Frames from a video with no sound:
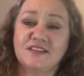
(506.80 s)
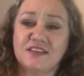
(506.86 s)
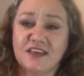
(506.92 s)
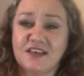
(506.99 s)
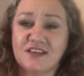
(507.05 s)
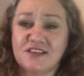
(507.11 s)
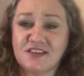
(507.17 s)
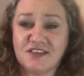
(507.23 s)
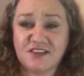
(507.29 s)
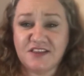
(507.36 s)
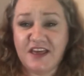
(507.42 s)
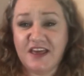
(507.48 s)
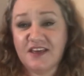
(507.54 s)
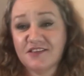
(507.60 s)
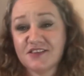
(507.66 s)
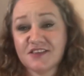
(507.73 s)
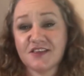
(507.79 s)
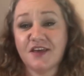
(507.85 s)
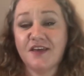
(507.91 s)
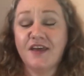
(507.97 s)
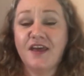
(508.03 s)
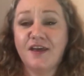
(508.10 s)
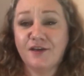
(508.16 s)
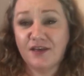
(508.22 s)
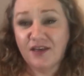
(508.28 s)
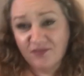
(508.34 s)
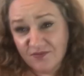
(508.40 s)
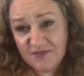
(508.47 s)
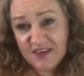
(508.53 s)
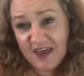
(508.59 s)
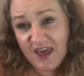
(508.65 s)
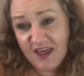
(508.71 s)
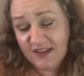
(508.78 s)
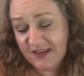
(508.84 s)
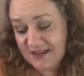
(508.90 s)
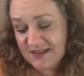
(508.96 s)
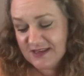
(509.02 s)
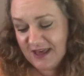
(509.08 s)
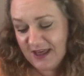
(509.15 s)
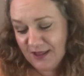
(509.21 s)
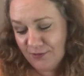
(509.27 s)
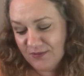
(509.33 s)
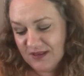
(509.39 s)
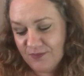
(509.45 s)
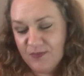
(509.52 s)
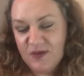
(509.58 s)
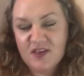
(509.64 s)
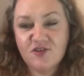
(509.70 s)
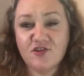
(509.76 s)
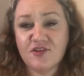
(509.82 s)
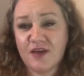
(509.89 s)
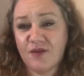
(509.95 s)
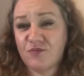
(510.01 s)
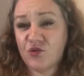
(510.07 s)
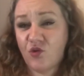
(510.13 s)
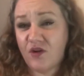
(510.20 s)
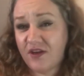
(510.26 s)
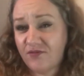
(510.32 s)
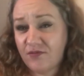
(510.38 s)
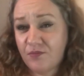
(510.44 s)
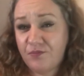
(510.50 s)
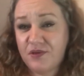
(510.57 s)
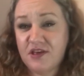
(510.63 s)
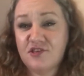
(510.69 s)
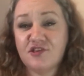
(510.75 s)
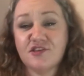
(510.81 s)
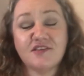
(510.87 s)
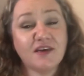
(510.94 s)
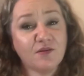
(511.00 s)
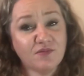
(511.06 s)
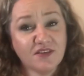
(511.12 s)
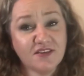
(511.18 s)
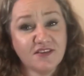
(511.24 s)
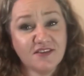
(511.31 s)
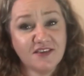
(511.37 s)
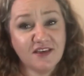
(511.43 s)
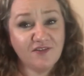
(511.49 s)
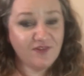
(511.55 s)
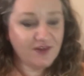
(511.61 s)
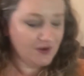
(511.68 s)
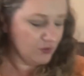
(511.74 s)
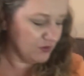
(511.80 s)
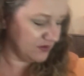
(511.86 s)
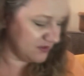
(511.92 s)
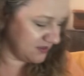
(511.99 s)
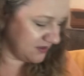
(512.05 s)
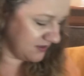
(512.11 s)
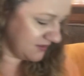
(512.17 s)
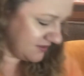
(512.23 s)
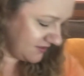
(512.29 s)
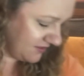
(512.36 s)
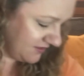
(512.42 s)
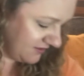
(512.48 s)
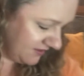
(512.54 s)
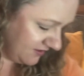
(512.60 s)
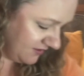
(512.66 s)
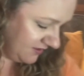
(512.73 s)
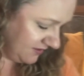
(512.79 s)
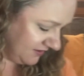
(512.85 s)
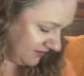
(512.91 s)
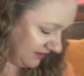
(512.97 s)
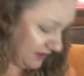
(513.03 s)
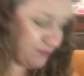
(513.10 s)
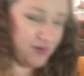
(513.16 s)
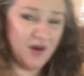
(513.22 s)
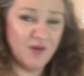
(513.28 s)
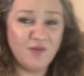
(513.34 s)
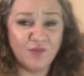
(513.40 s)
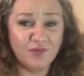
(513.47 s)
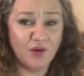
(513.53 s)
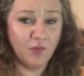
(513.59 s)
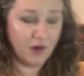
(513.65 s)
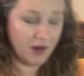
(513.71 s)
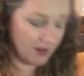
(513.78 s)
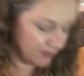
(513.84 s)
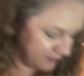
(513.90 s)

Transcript: taste test, give him Tetley and tell him it's PG Tips, or give him PG Tips and see if he notices. He probably will.